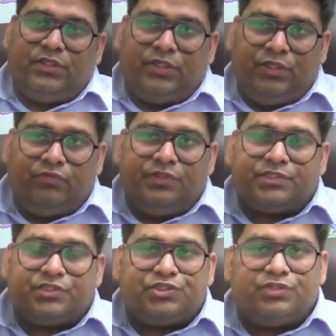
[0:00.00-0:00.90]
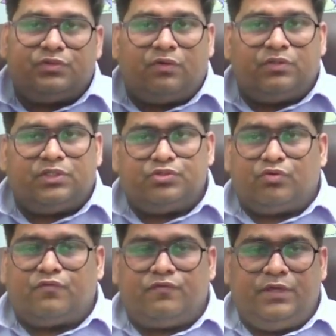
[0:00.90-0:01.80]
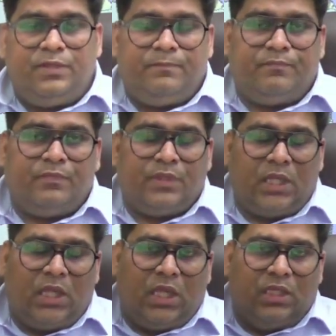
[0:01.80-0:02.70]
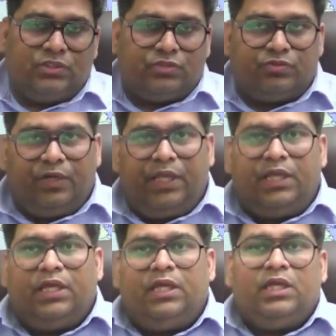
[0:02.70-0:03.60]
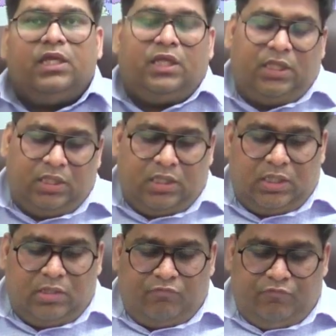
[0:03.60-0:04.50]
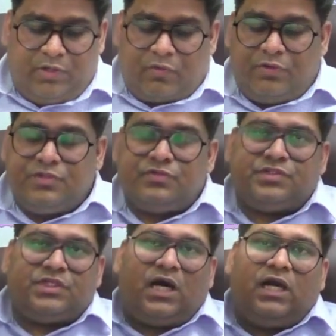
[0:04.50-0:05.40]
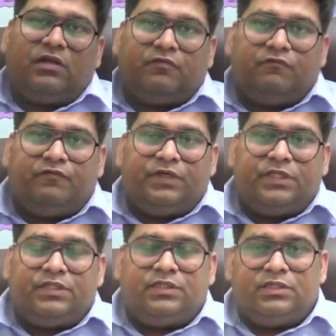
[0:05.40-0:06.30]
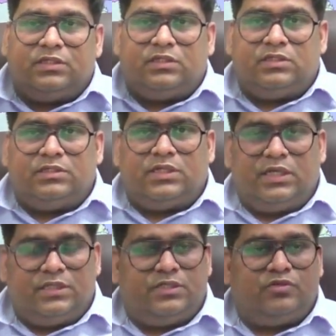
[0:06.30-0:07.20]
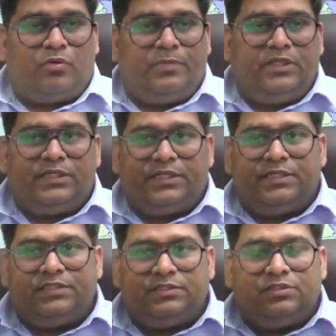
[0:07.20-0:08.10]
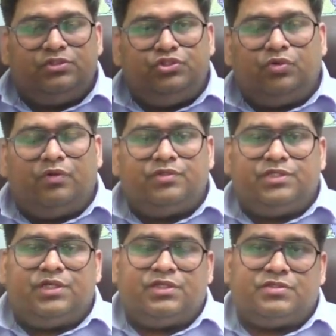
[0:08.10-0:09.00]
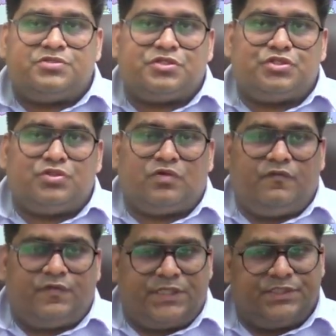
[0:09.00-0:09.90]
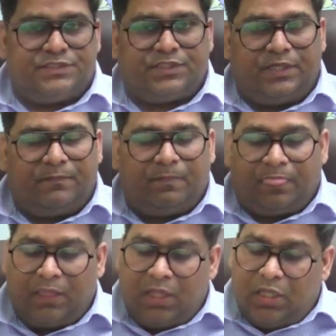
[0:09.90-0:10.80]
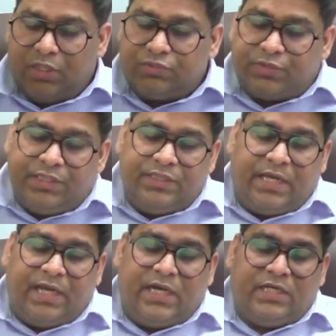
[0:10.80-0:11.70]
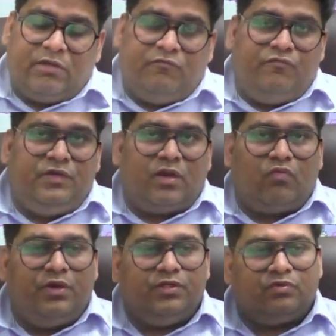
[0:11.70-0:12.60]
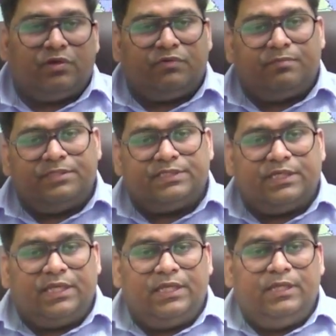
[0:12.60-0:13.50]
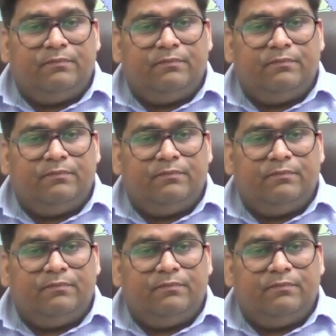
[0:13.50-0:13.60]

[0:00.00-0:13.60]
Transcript: the new discussion on the geography. So today we are going to start with the another topic, that is geological structure of Rajasthan. So in that we are going to cover basically